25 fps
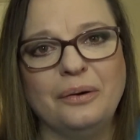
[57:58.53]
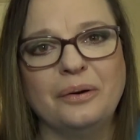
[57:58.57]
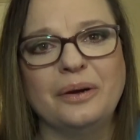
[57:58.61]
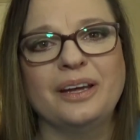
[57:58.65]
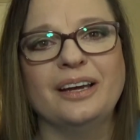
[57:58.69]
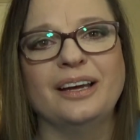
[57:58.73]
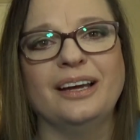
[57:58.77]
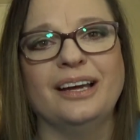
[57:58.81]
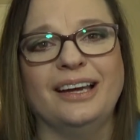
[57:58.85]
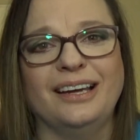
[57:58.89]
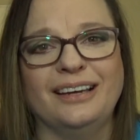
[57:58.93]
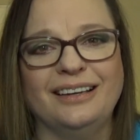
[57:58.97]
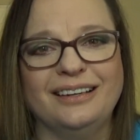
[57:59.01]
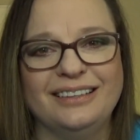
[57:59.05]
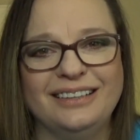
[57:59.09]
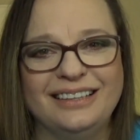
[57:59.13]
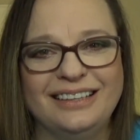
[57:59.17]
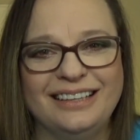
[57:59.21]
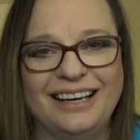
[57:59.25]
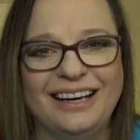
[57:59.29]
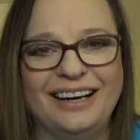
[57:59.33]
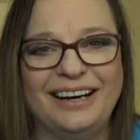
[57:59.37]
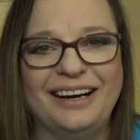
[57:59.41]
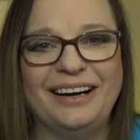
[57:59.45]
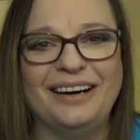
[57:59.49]
Okay.
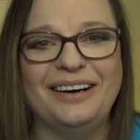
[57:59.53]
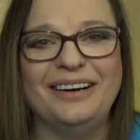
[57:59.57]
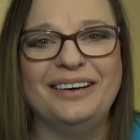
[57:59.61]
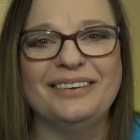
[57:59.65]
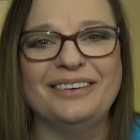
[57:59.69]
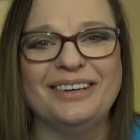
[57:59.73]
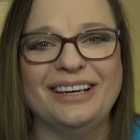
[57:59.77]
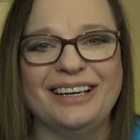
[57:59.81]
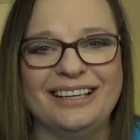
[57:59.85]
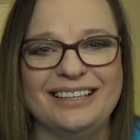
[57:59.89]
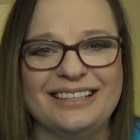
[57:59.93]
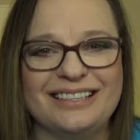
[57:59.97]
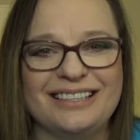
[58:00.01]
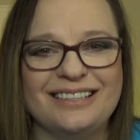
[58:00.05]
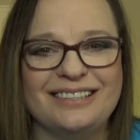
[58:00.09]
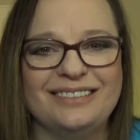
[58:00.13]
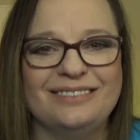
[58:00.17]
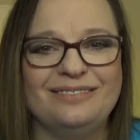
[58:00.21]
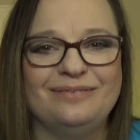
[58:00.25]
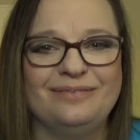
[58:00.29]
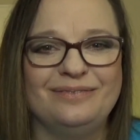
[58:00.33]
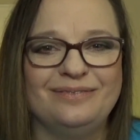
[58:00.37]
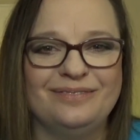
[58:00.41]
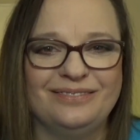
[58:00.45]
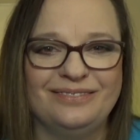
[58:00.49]
All
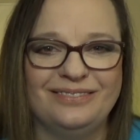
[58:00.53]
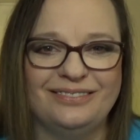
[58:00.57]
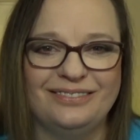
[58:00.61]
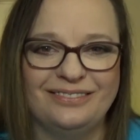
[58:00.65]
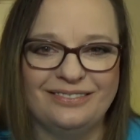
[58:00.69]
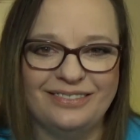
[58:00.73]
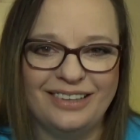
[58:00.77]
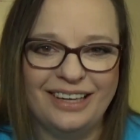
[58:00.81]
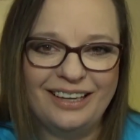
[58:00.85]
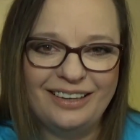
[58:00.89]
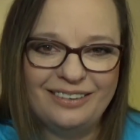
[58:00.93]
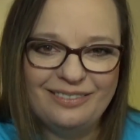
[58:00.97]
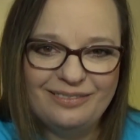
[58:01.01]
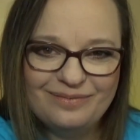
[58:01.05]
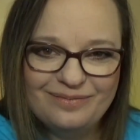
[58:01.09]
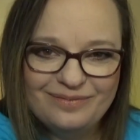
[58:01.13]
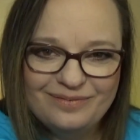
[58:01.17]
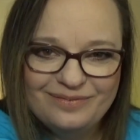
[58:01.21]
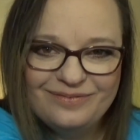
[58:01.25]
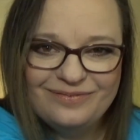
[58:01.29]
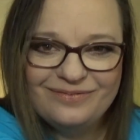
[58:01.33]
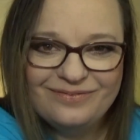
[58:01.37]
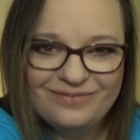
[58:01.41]
right. Well,